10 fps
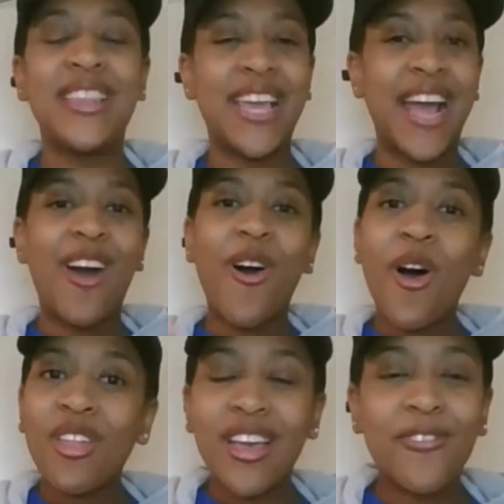They got
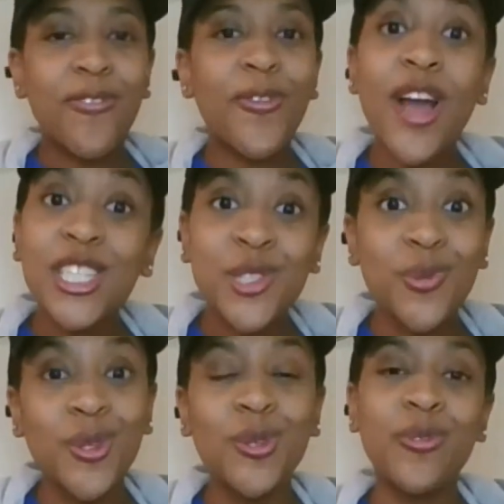all that fresh
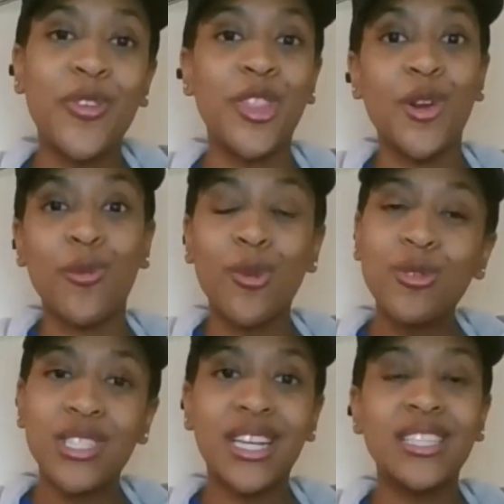room for their
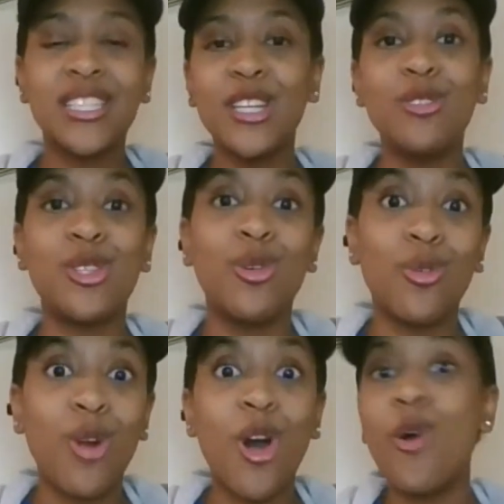roots to continue to
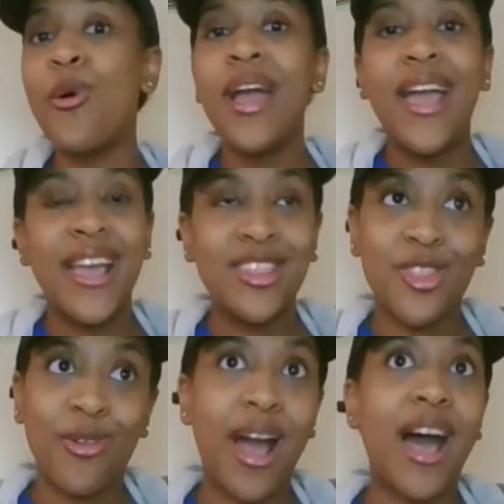grow and
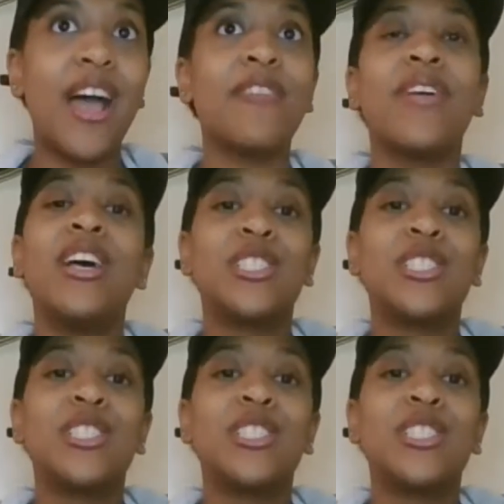thrive.